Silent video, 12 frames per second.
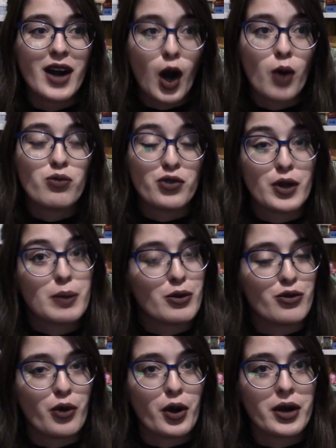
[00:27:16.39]
hopefully
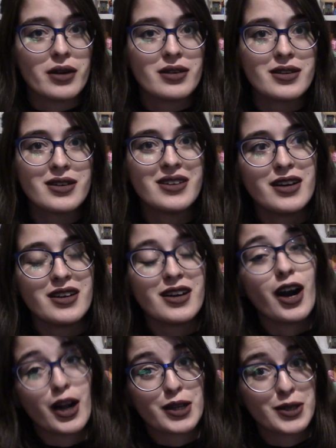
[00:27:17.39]
before
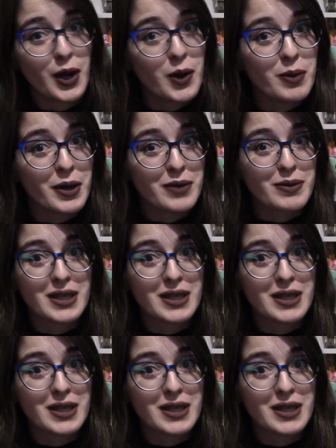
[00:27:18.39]
October,